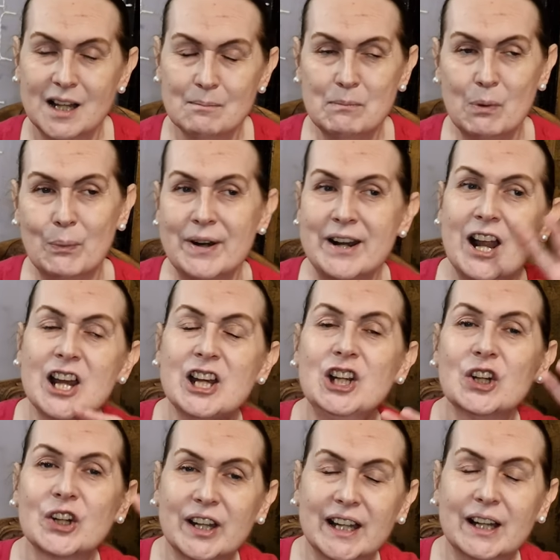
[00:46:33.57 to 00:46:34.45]
But when I
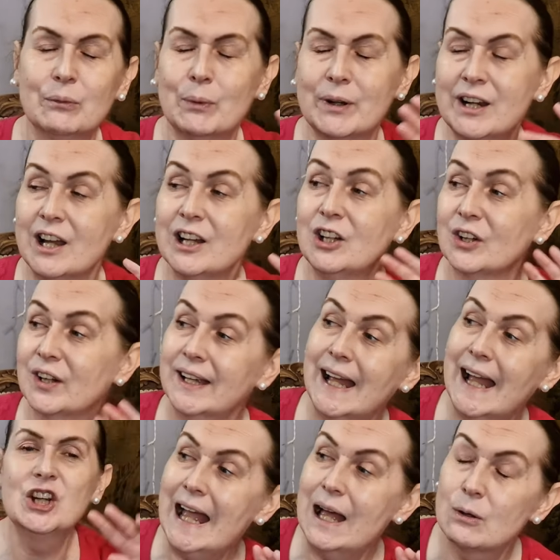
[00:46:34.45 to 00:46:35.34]
look at
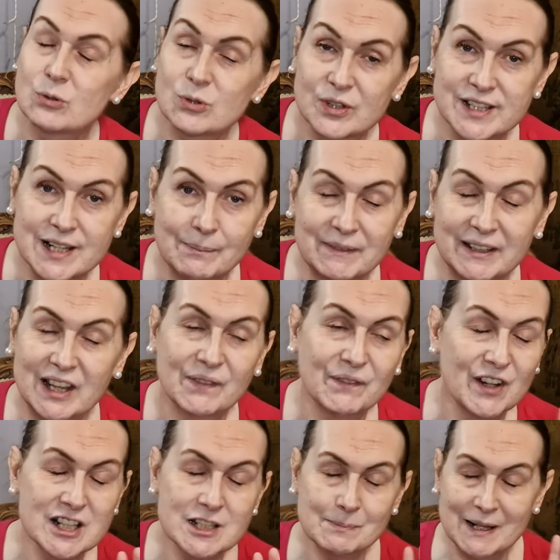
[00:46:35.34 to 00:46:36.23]
a house or something, the
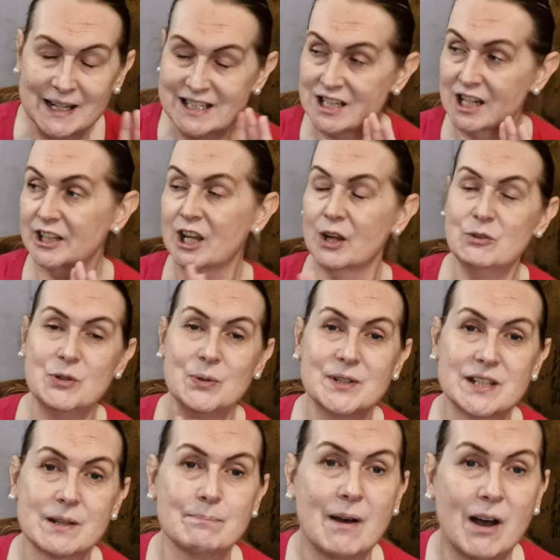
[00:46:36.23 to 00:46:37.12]
first place I go to
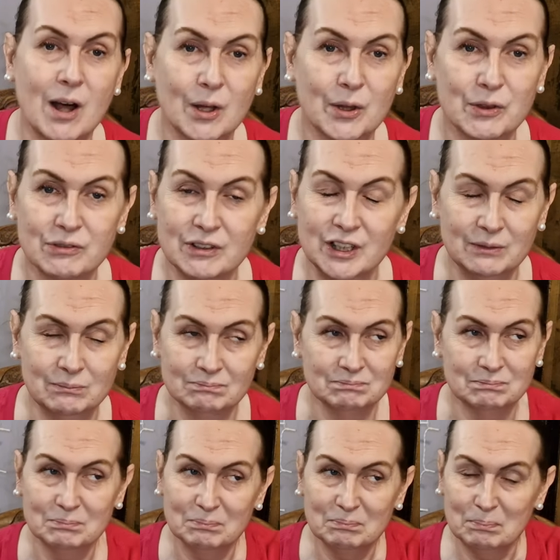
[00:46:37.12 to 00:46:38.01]
is the
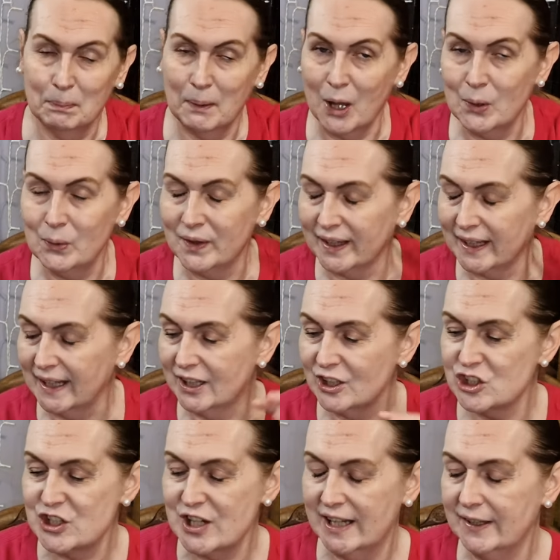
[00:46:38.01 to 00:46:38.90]
bathroom, below the
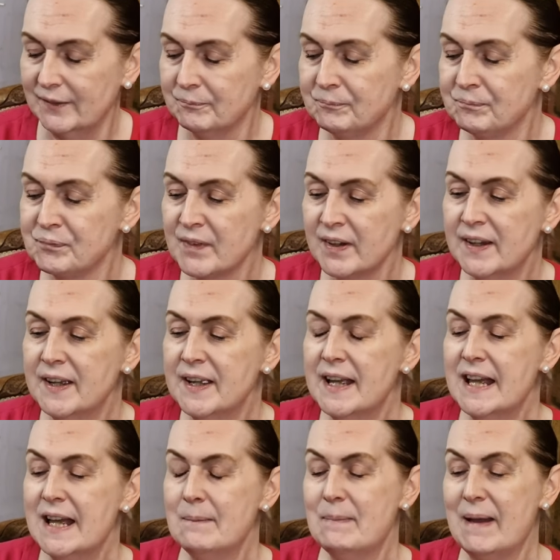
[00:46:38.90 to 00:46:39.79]
kitchen.
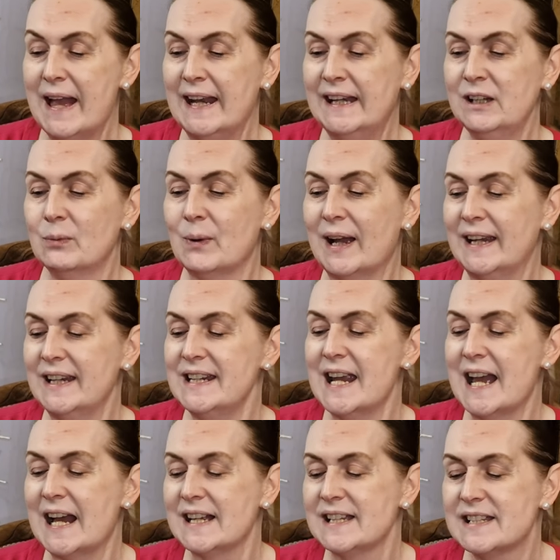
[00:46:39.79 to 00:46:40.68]
But anyway,
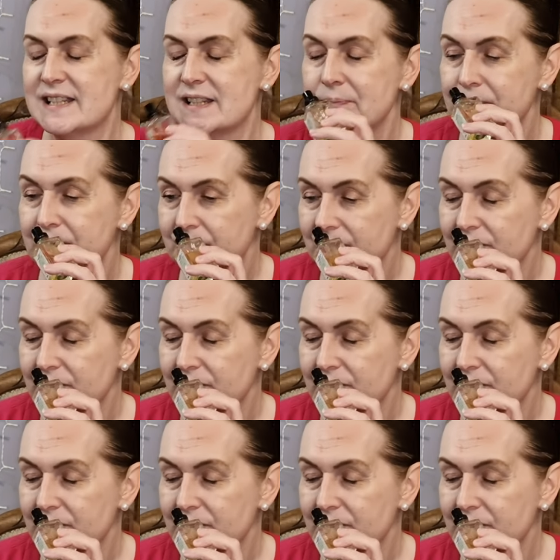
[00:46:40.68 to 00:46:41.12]
yes...